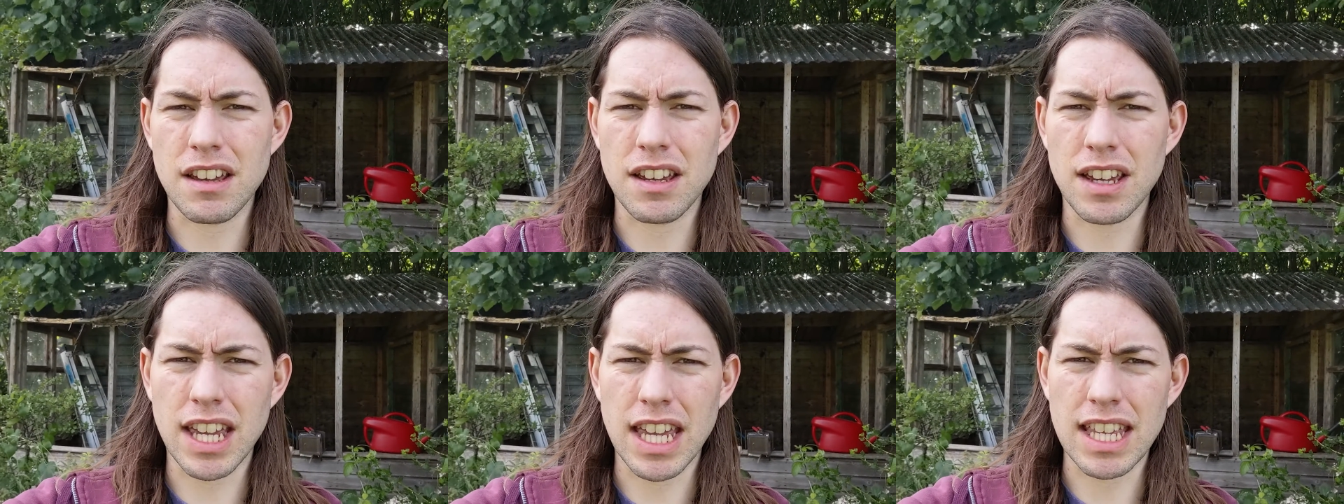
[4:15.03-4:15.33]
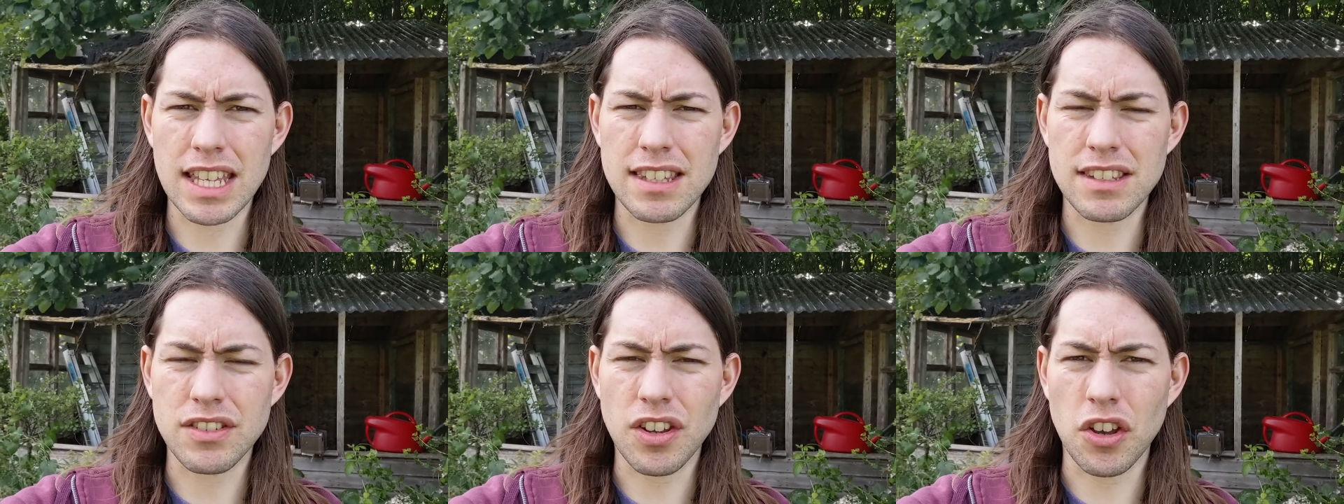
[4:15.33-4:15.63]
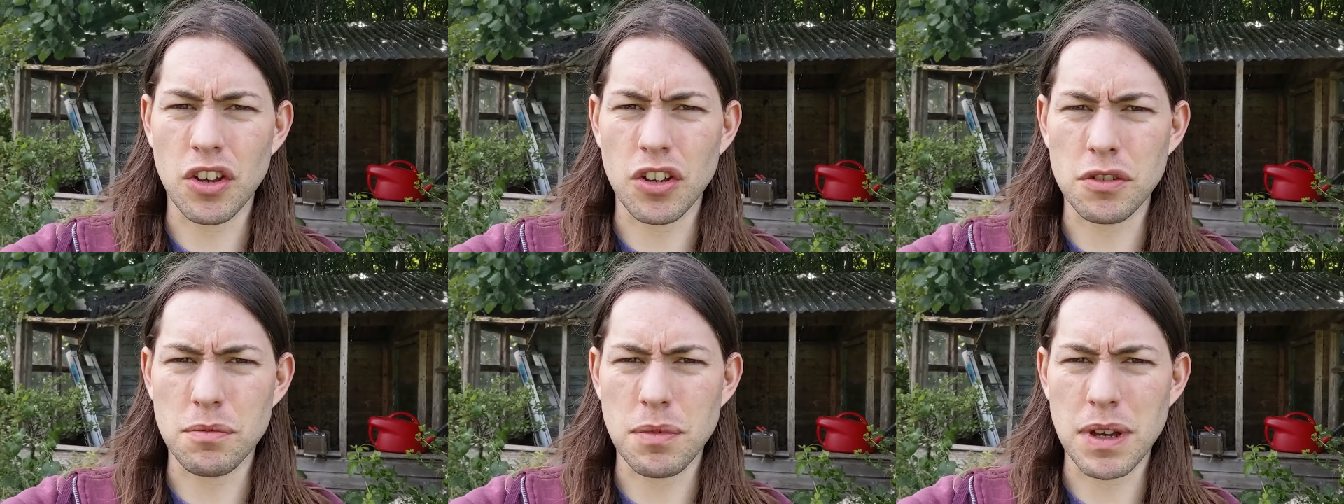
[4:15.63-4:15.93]
I
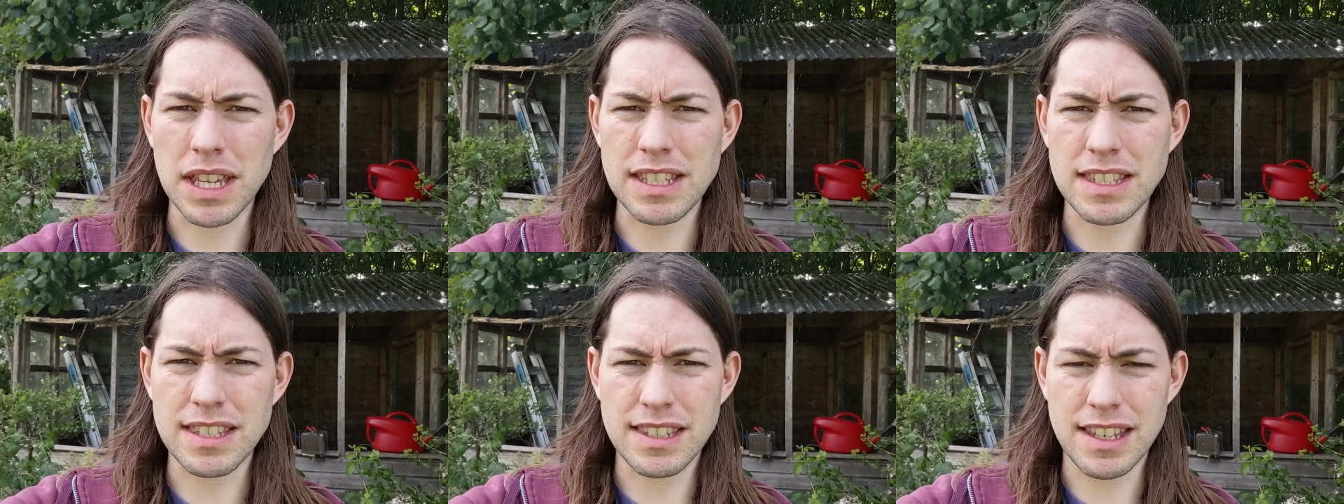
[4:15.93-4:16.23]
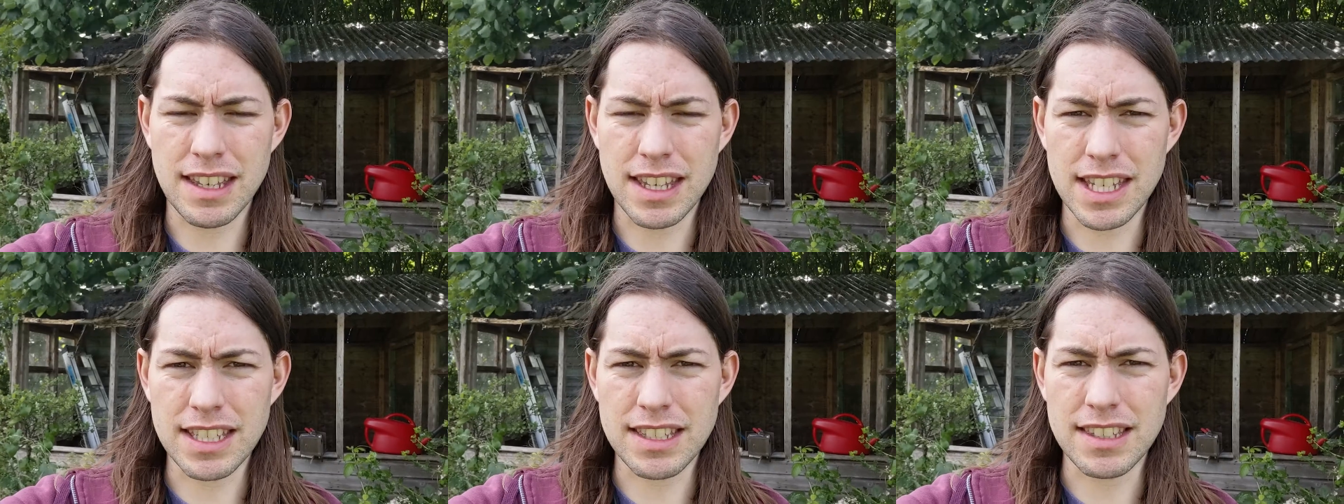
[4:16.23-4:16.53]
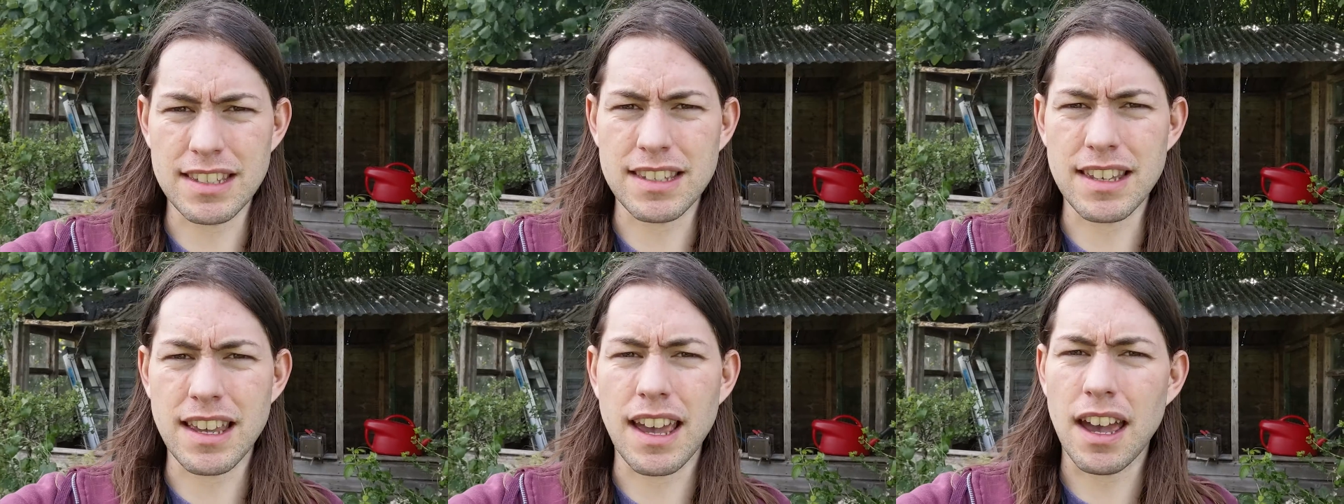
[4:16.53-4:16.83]
sowed my
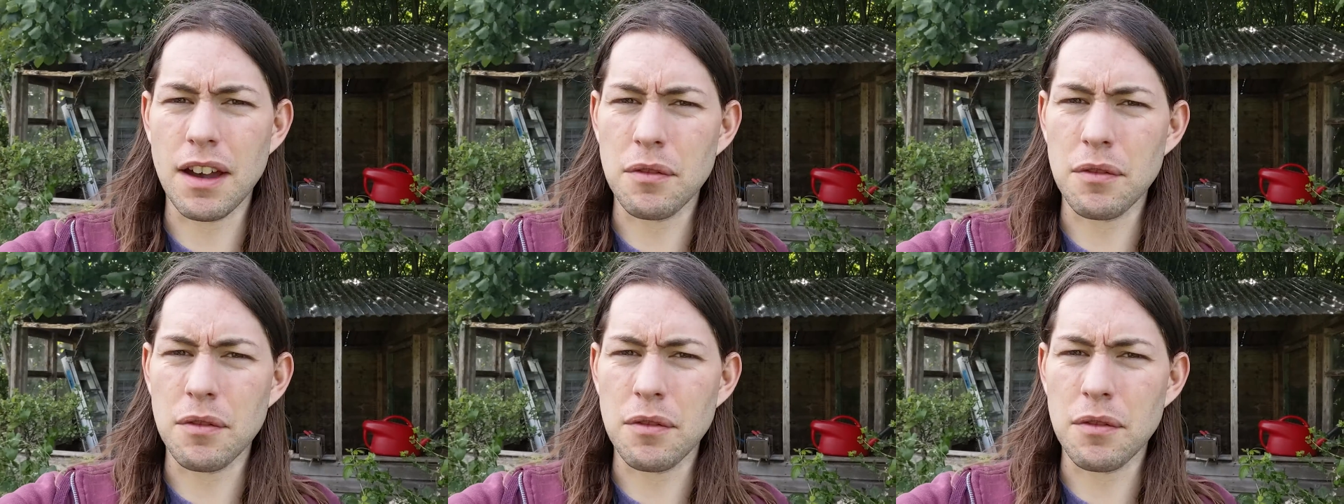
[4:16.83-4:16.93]
seeds,